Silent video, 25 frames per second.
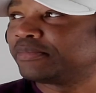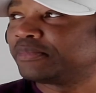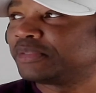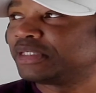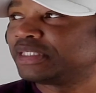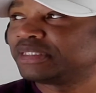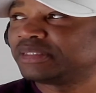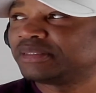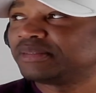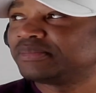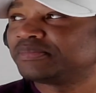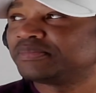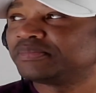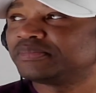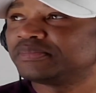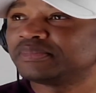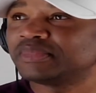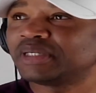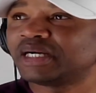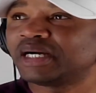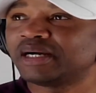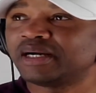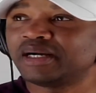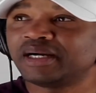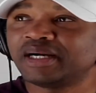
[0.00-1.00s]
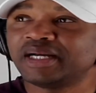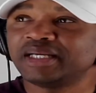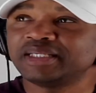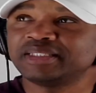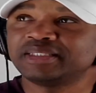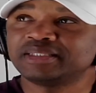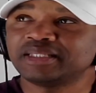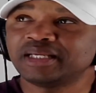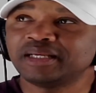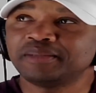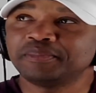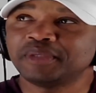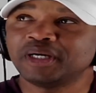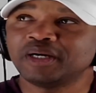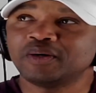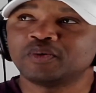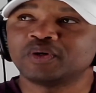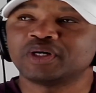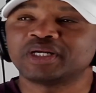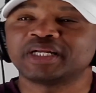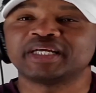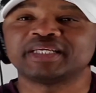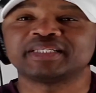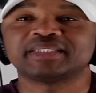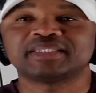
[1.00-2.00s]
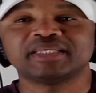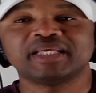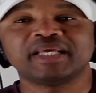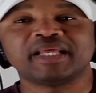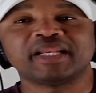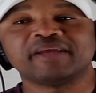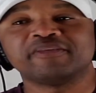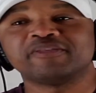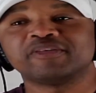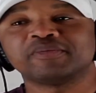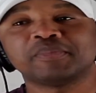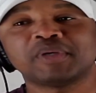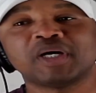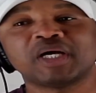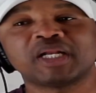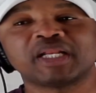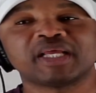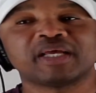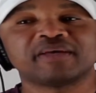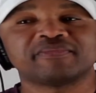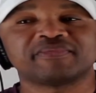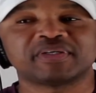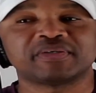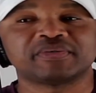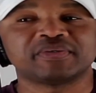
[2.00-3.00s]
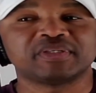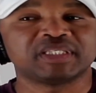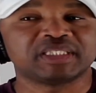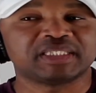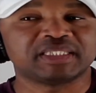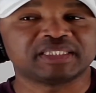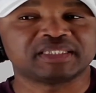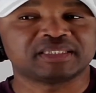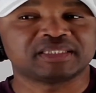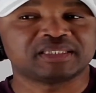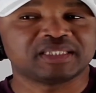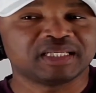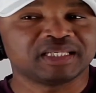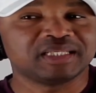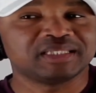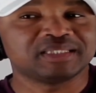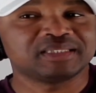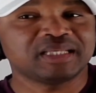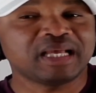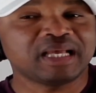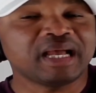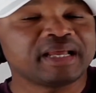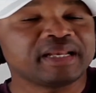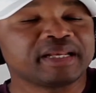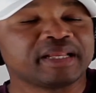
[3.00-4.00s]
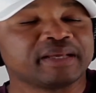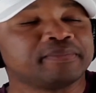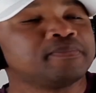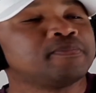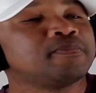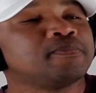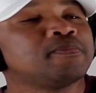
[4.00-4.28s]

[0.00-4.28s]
But I stand by what I said. Everybody have a racist thing inside them.